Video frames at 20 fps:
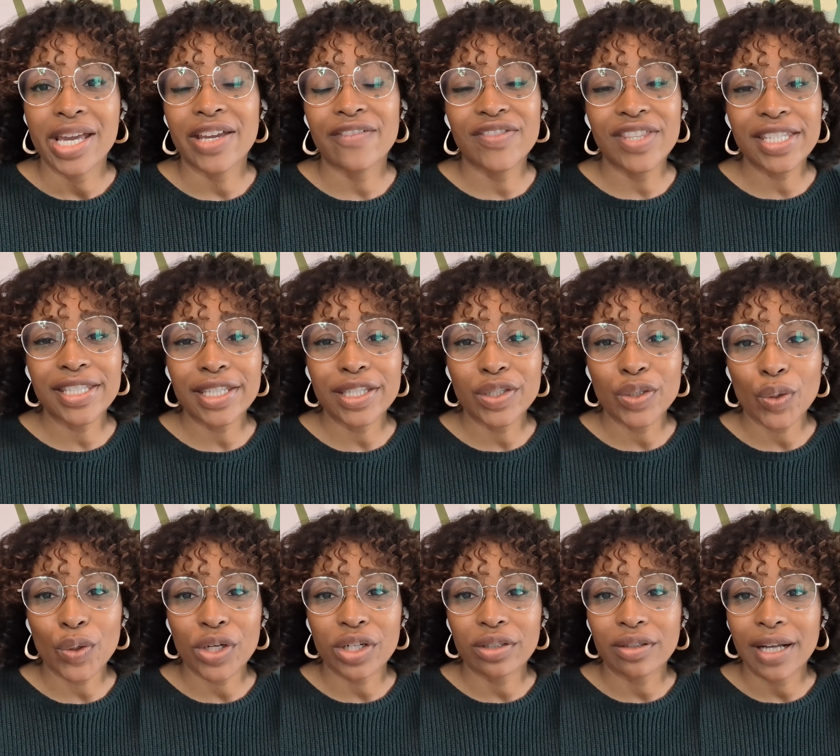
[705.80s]
If this
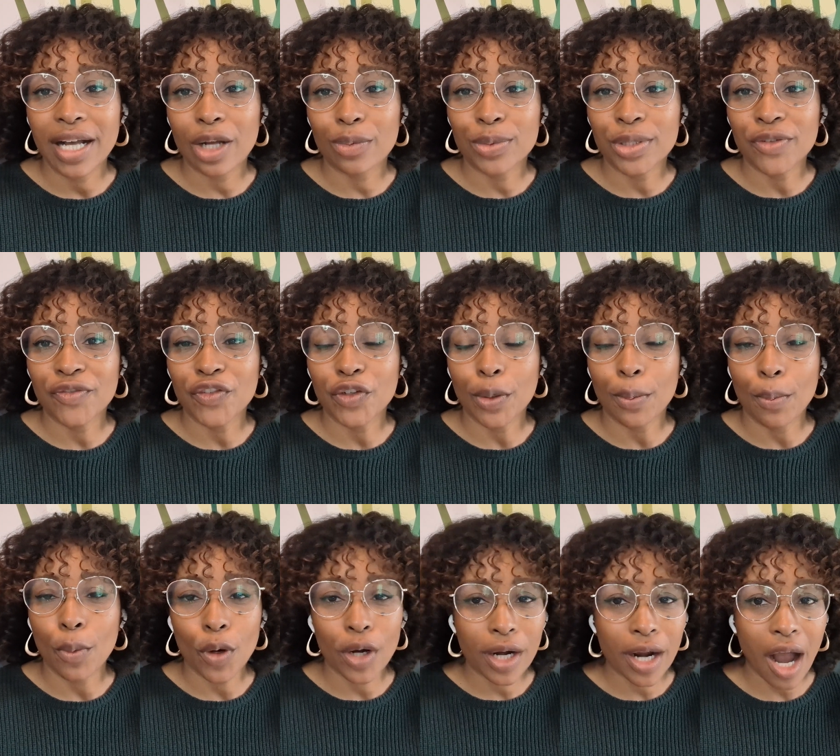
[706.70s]
tutorial helped you feel
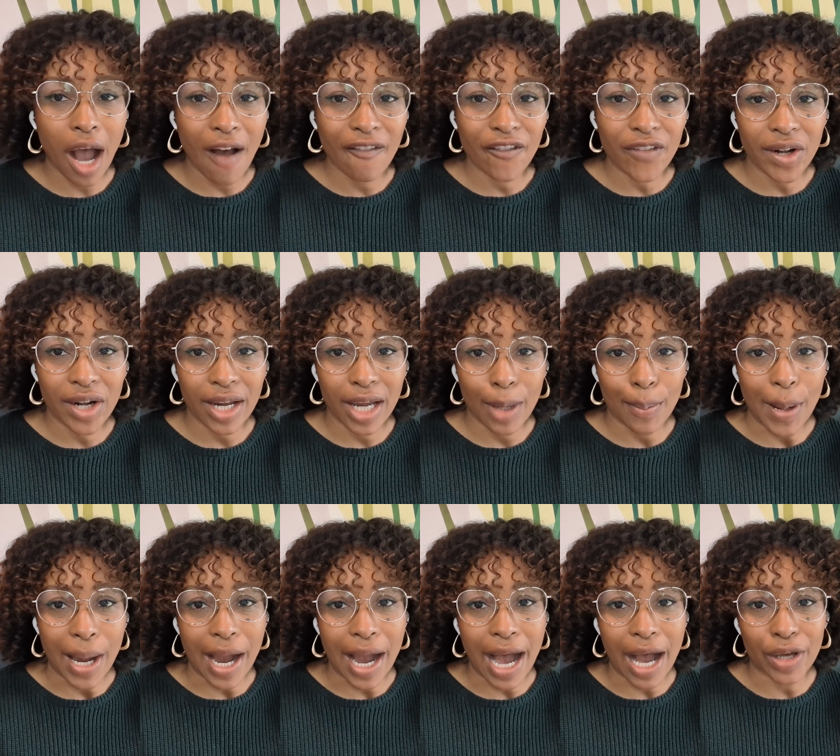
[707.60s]
more confident
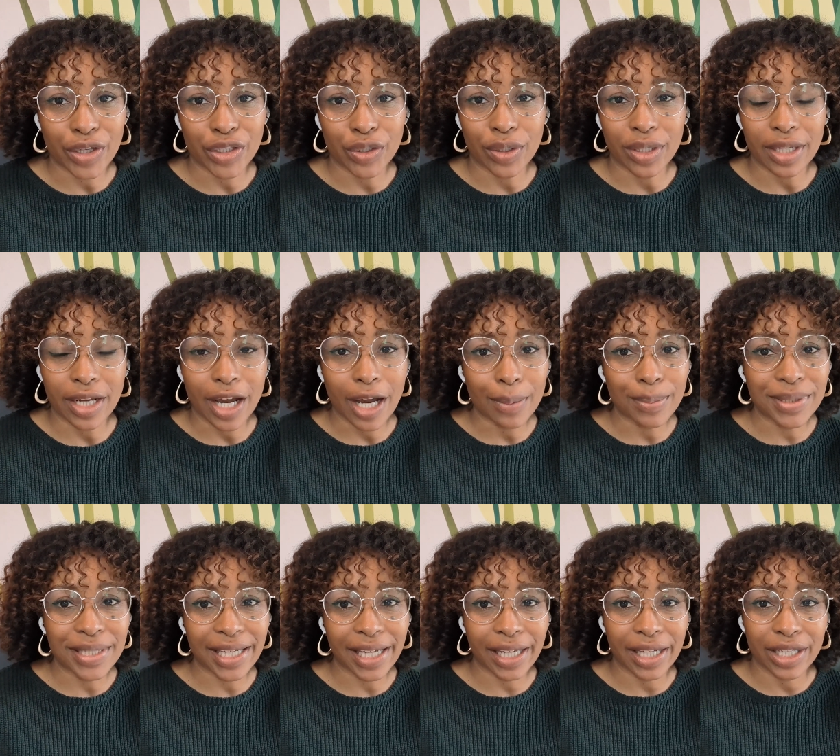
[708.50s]
about how you can
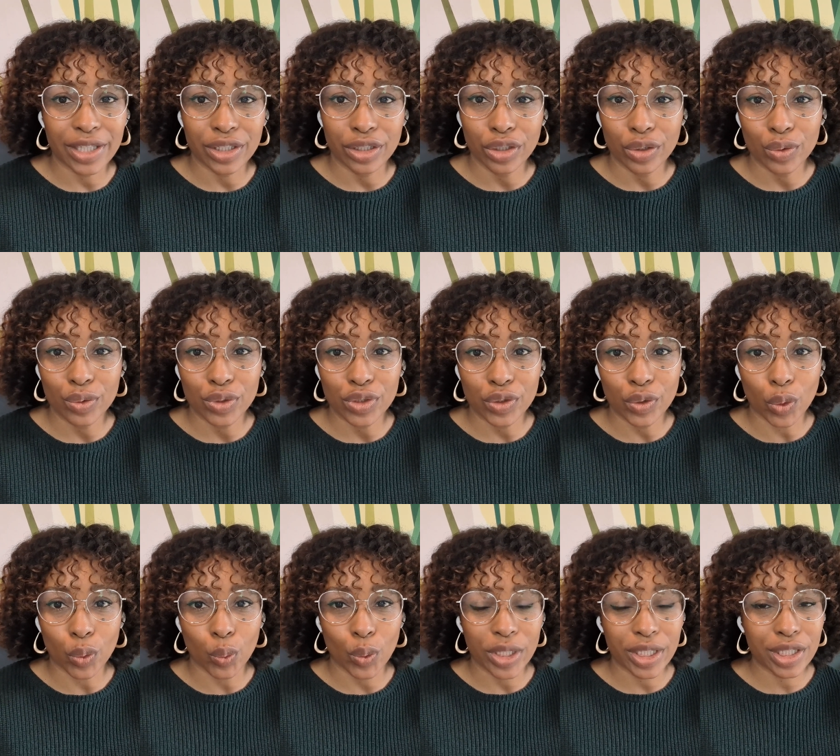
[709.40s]
update and use
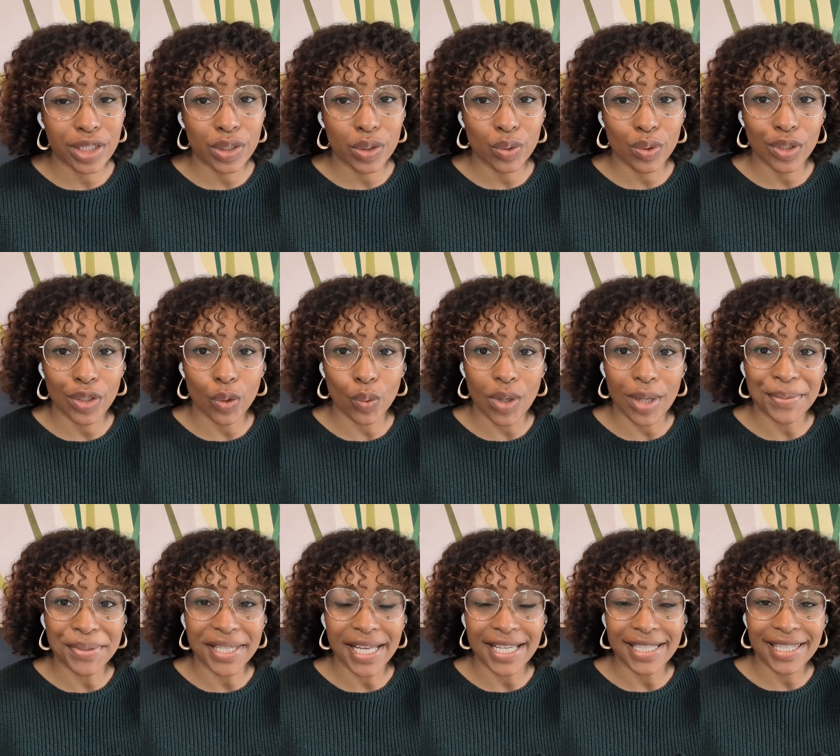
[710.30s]
your Wix Studio
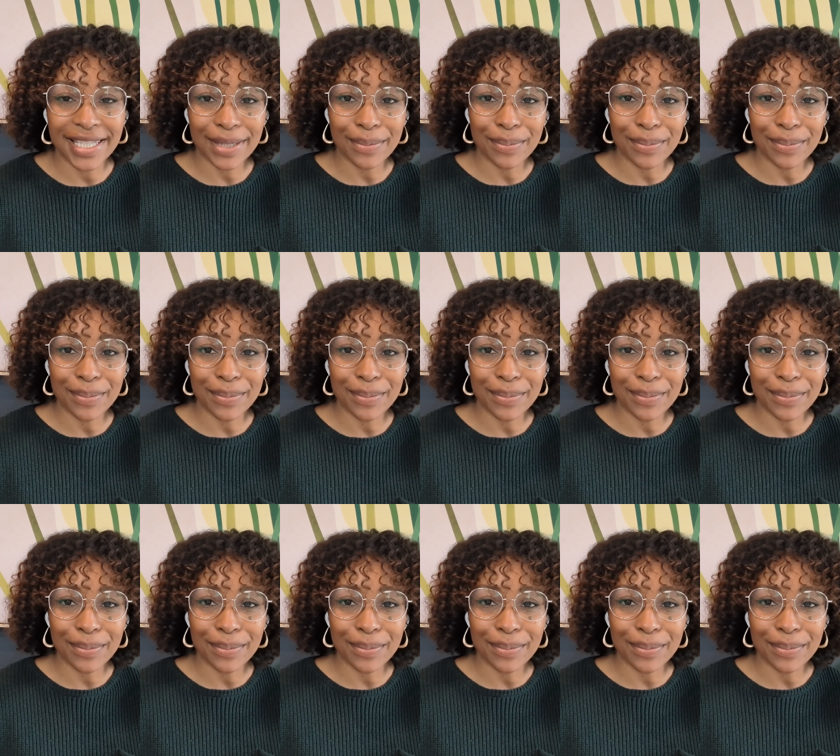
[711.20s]
website